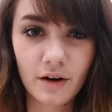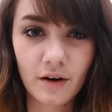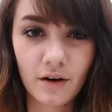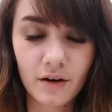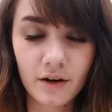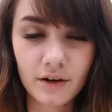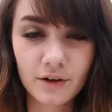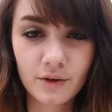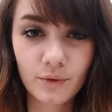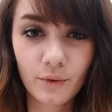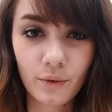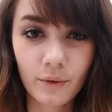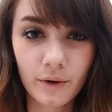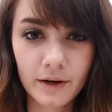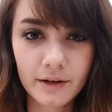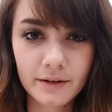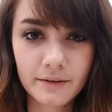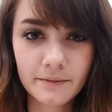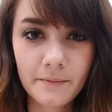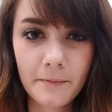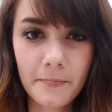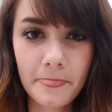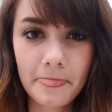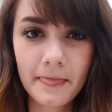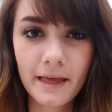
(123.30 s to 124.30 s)

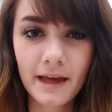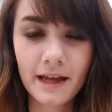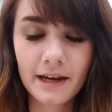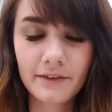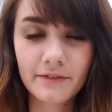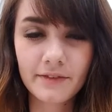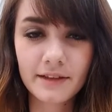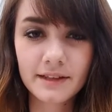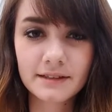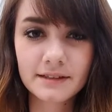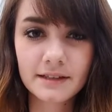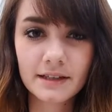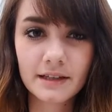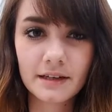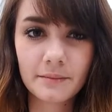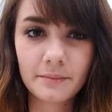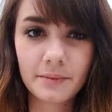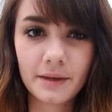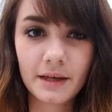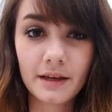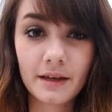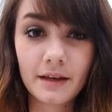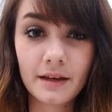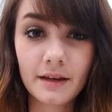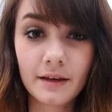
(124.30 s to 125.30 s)
corn, and if that's going to
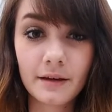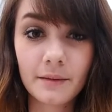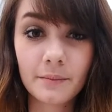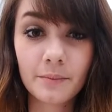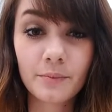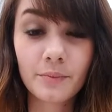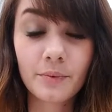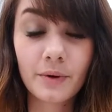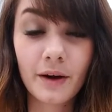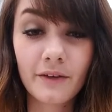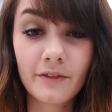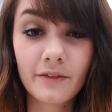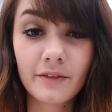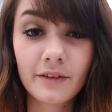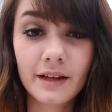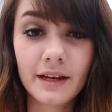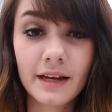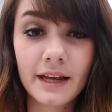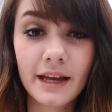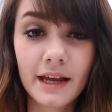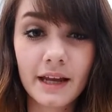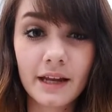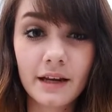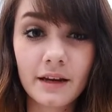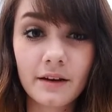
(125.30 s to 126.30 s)
be prevalent
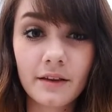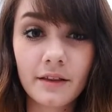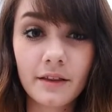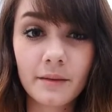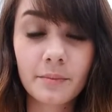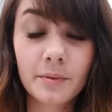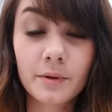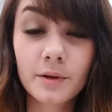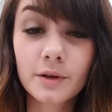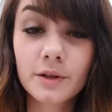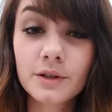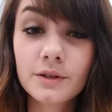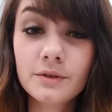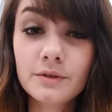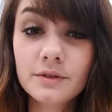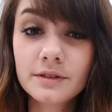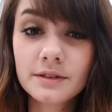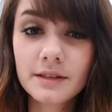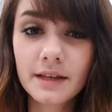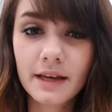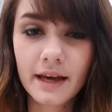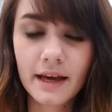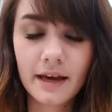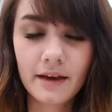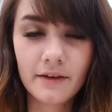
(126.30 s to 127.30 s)
in the Palouse,
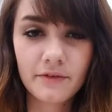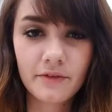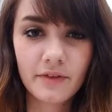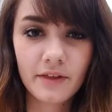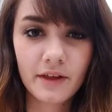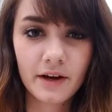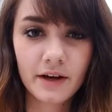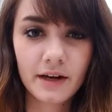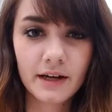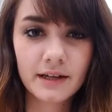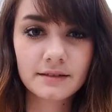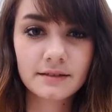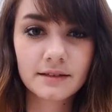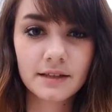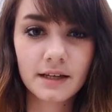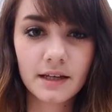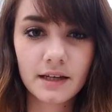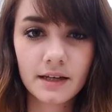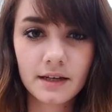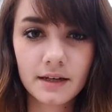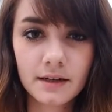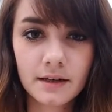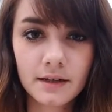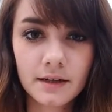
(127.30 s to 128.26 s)
if there isn't,